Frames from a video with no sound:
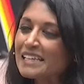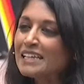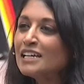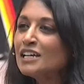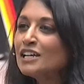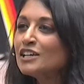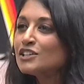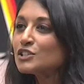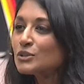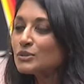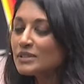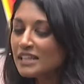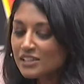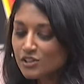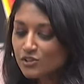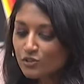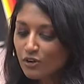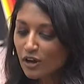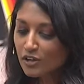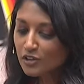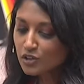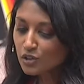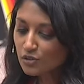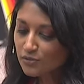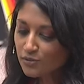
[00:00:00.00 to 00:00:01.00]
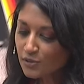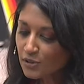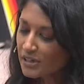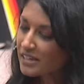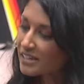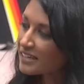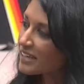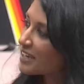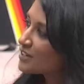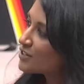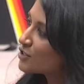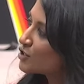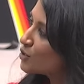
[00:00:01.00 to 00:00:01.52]
So let's cross over
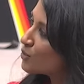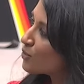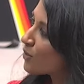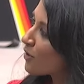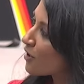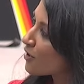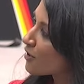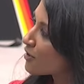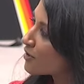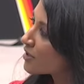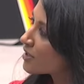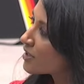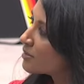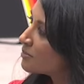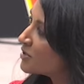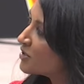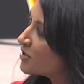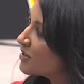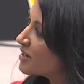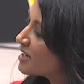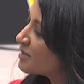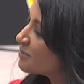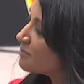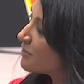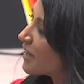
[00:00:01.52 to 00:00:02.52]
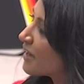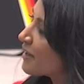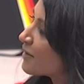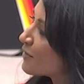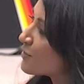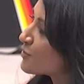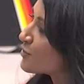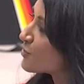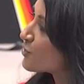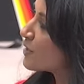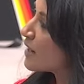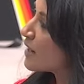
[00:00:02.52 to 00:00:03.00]
again to our community manager,